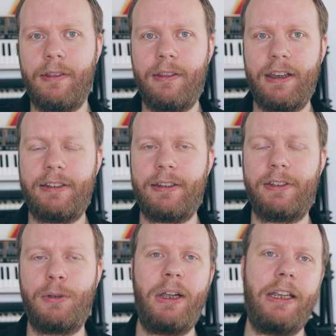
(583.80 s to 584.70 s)
this
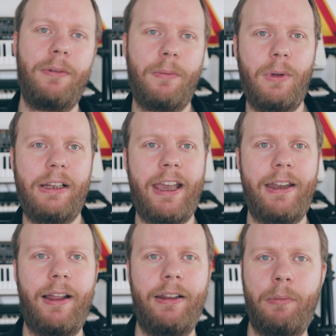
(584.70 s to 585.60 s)
Swede will get
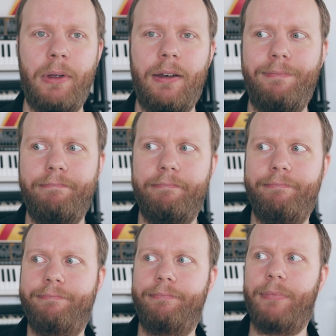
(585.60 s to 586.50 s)
a little bit
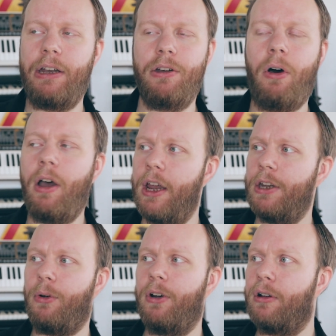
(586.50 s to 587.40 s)

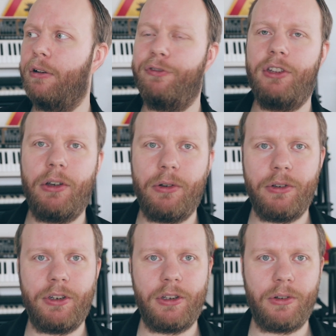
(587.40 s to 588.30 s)
annoyed or
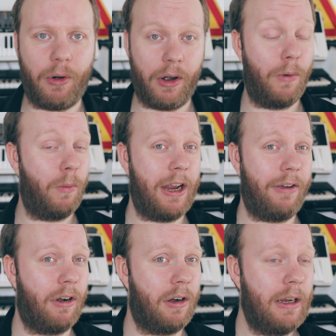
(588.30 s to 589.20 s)
confused or
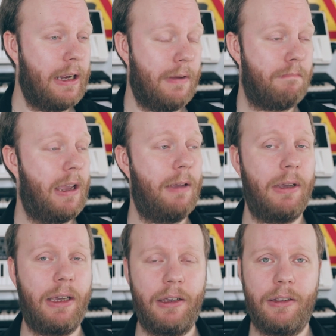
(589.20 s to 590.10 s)
whatever.
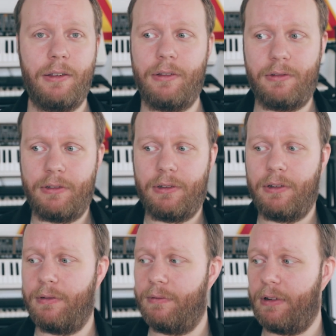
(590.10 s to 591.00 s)
Maybe
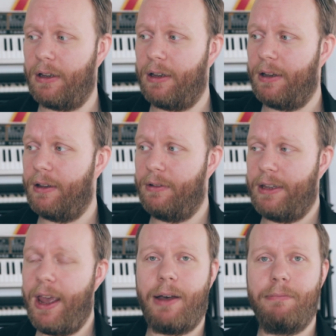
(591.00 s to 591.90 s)

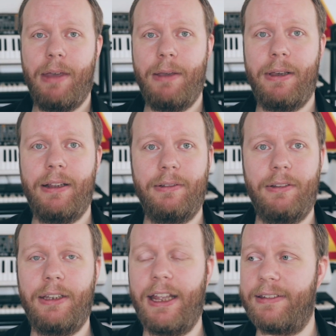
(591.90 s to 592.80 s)
yeah, maybe
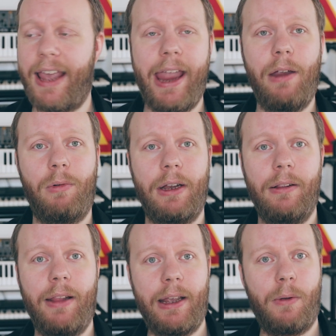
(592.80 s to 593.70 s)
it gets angry.
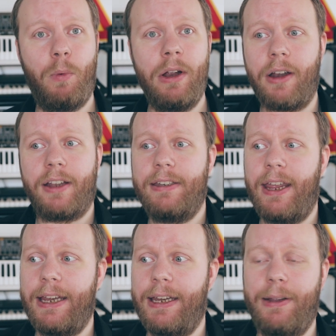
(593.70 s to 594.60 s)
Like, we're not
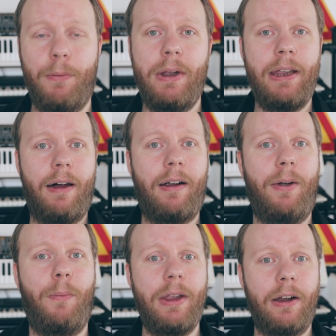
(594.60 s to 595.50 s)
dating, we
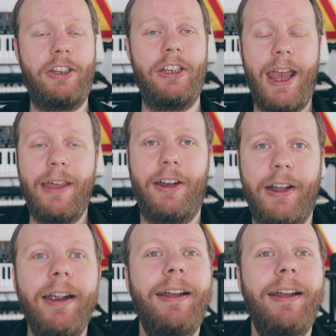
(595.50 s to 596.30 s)
are together.